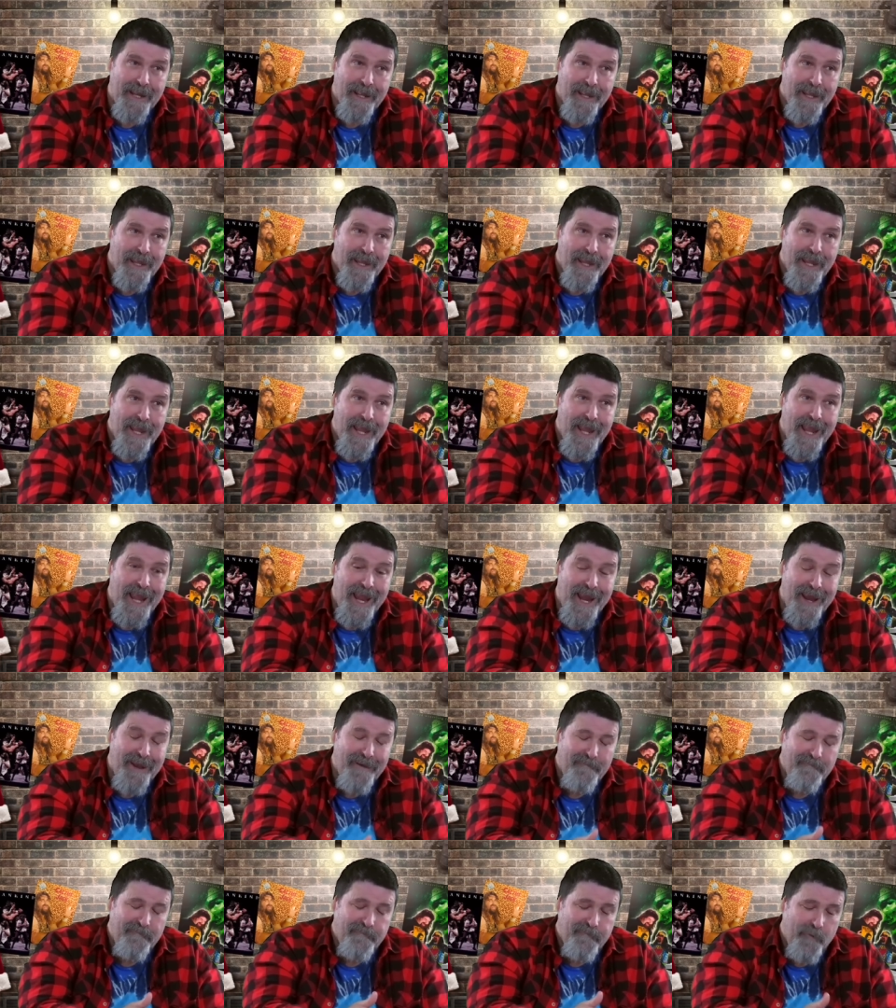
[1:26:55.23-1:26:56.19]
Right.
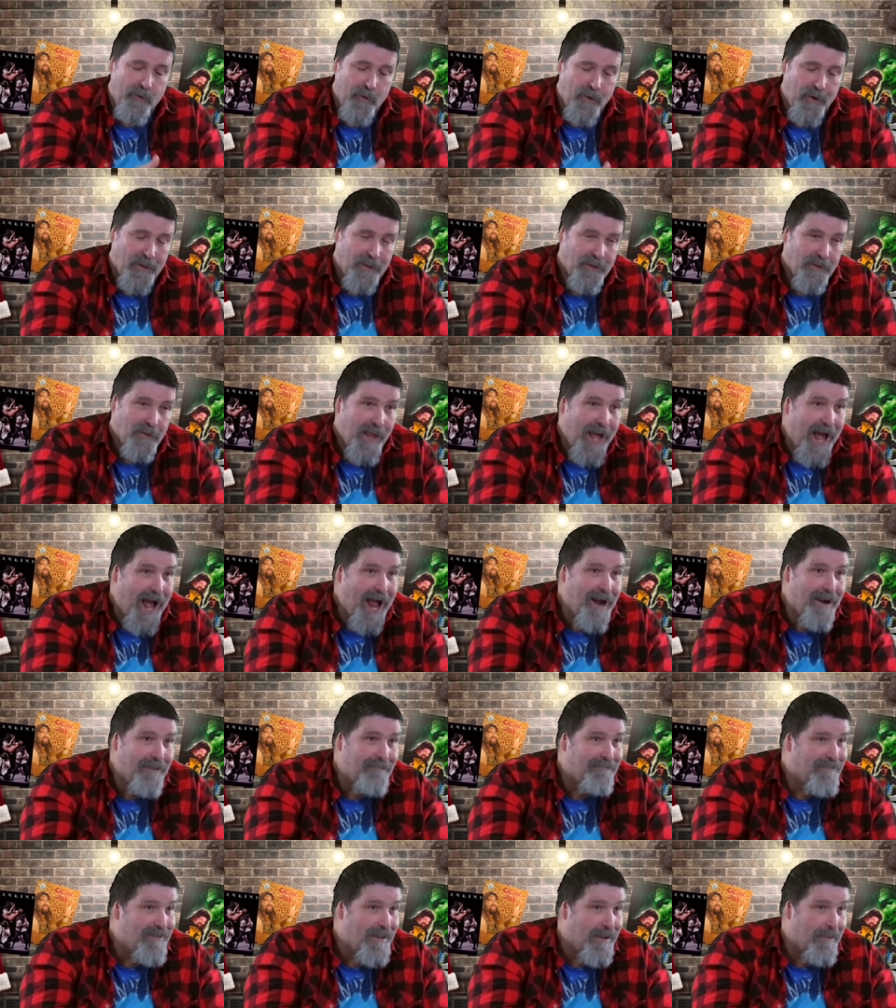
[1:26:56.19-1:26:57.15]
And for a lot
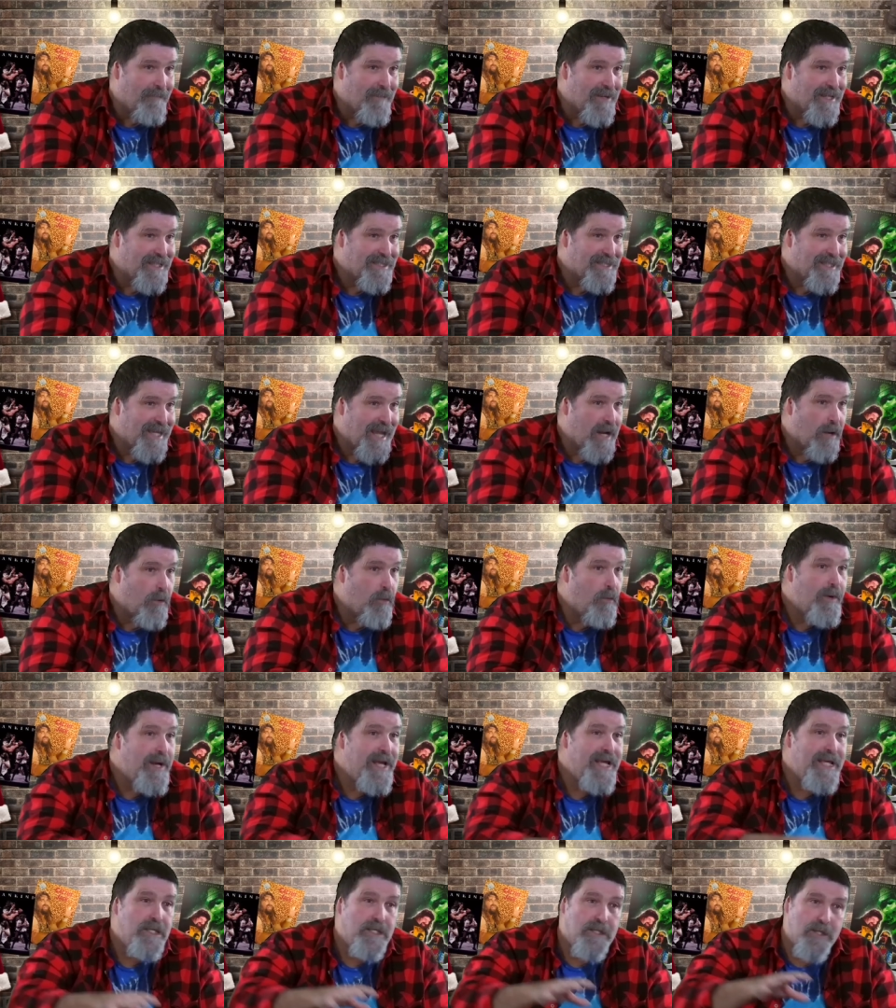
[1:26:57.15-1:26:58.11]
of them, it's like
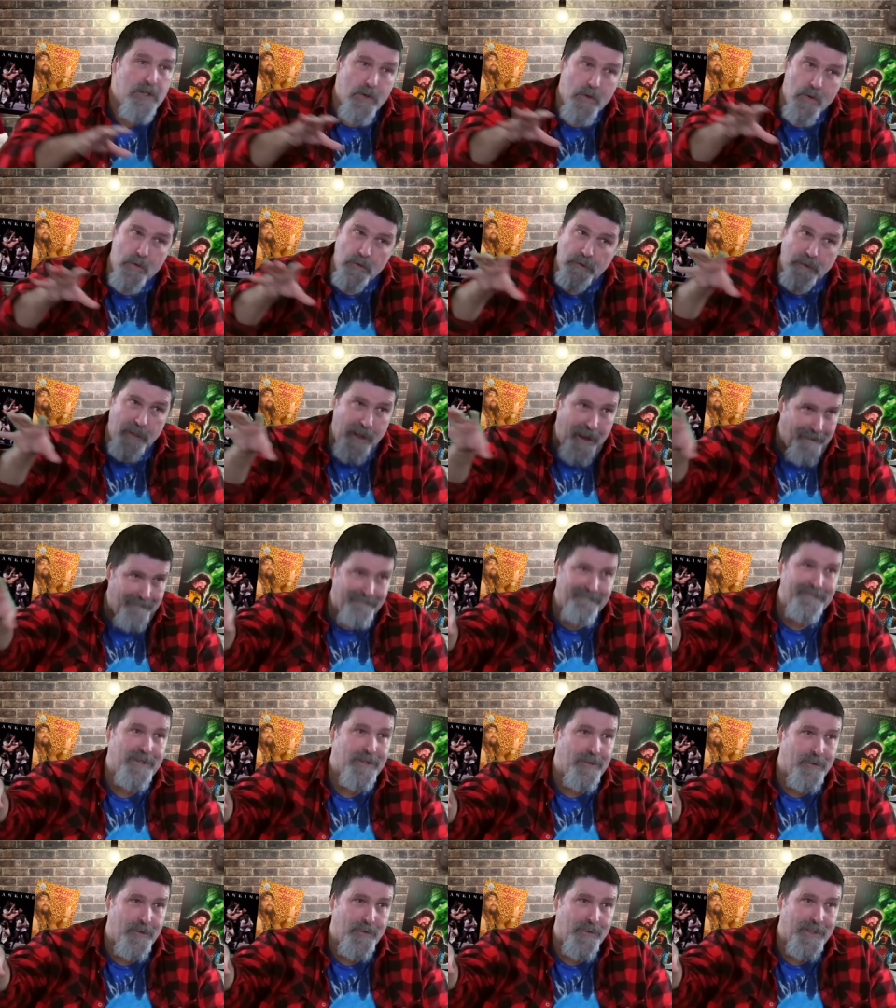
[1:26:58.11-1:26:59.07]
we do love
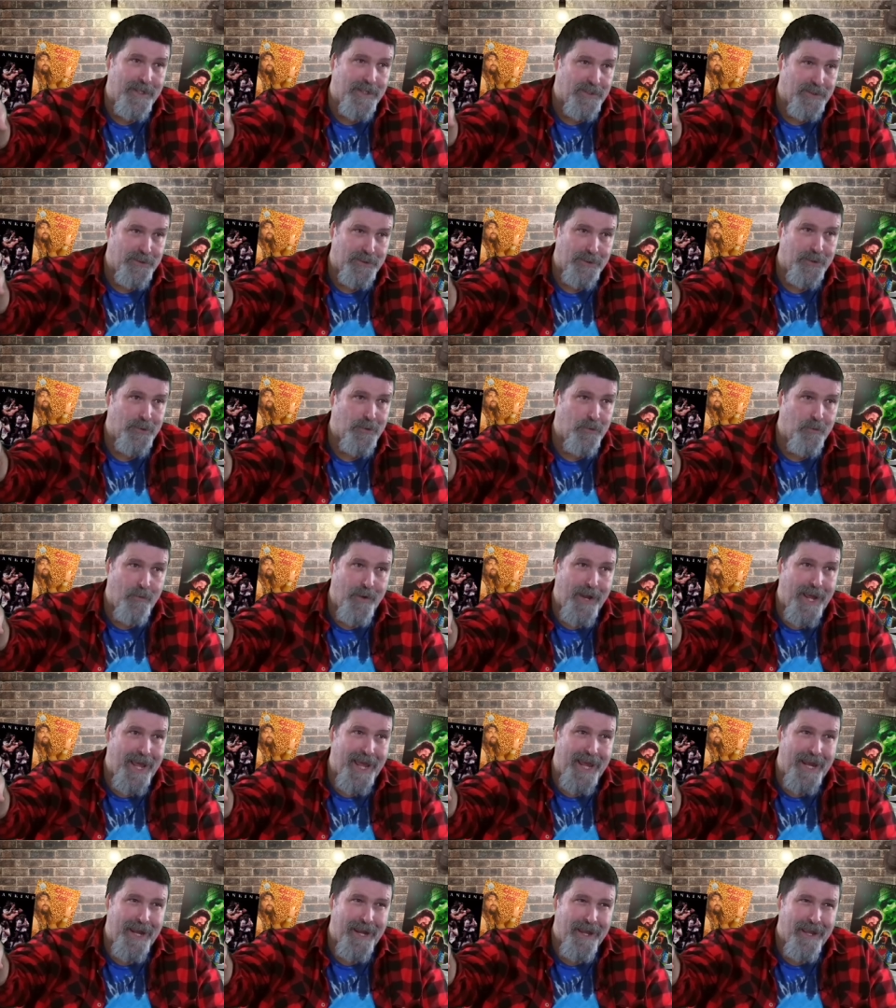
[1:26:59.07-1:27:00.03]
you in a certain
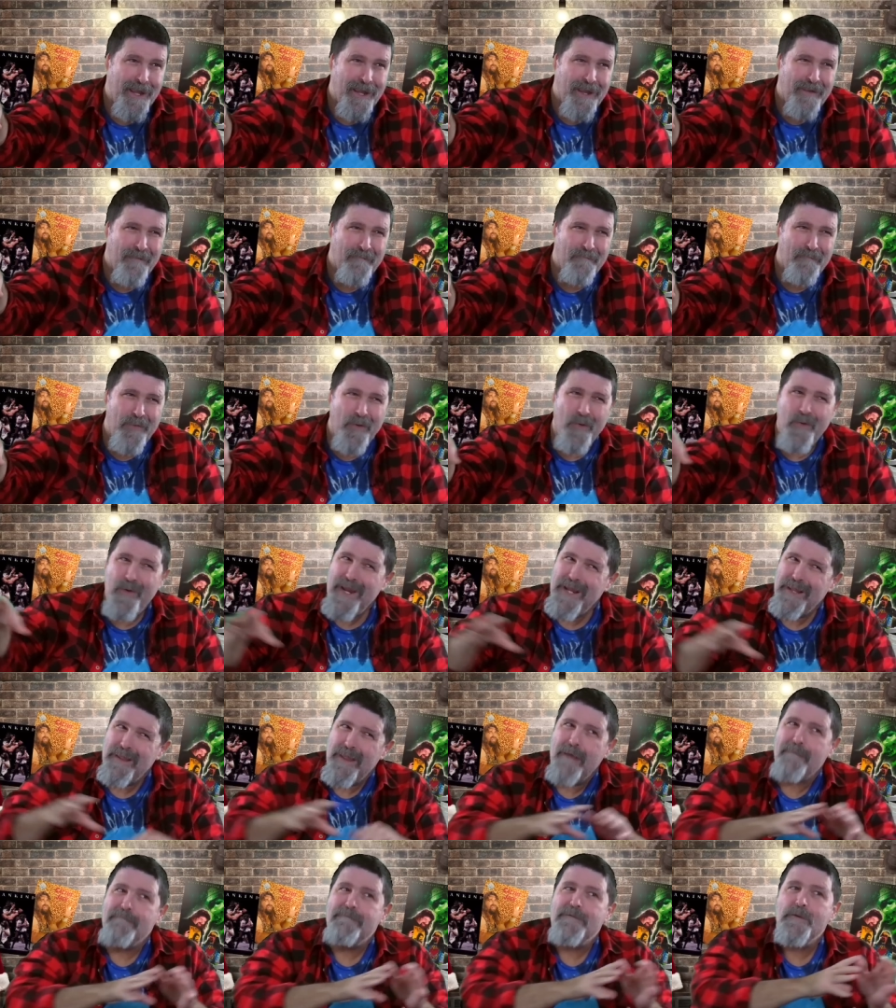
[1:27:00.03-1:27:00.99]
way, but we
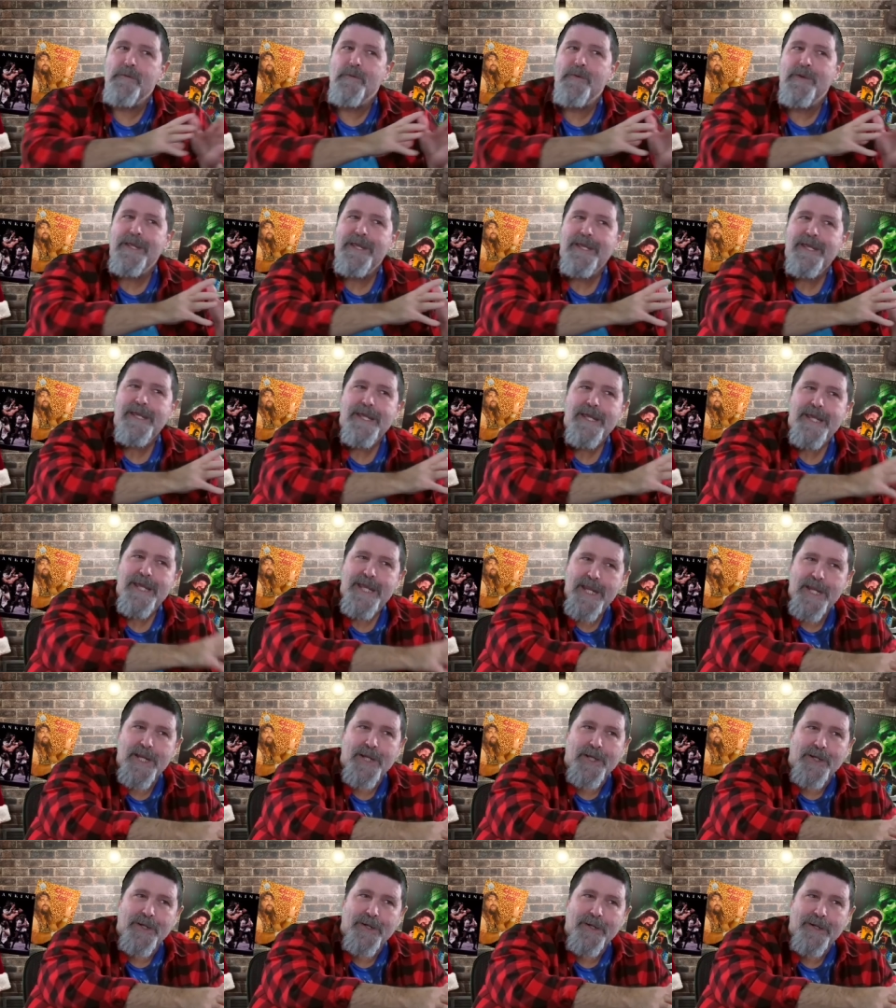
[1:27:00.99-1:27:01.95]
love you
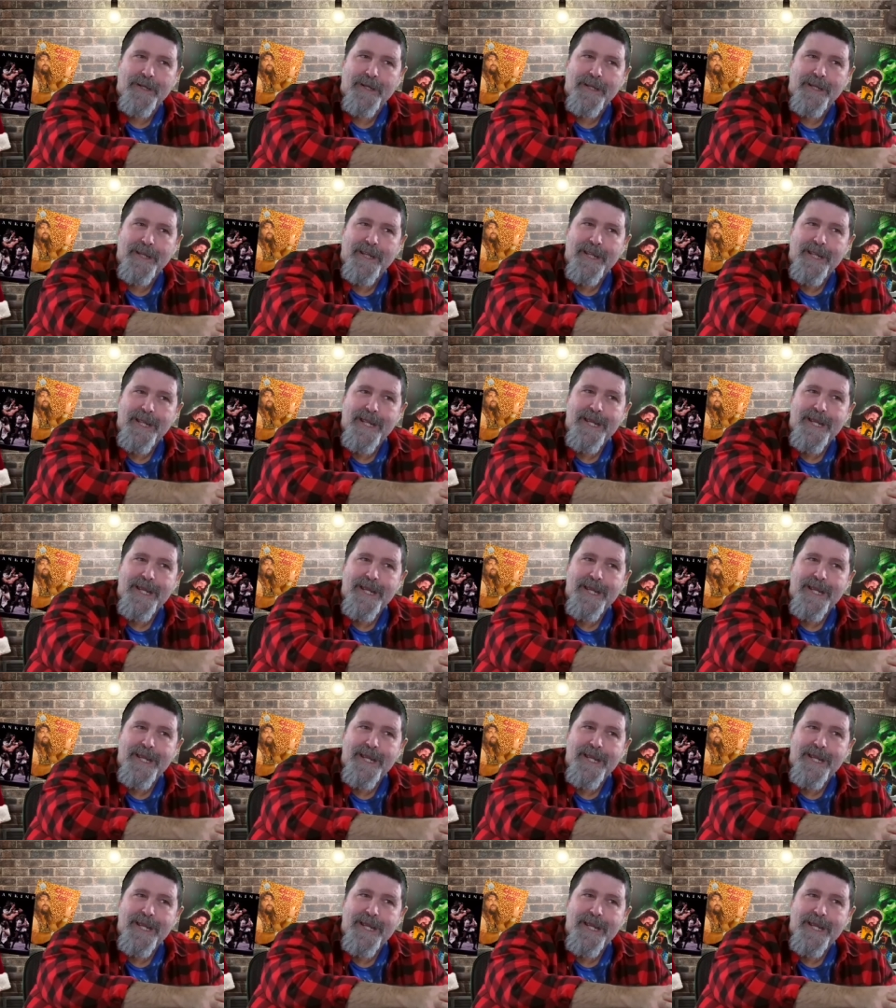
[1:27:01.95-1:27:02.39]
here. Yes.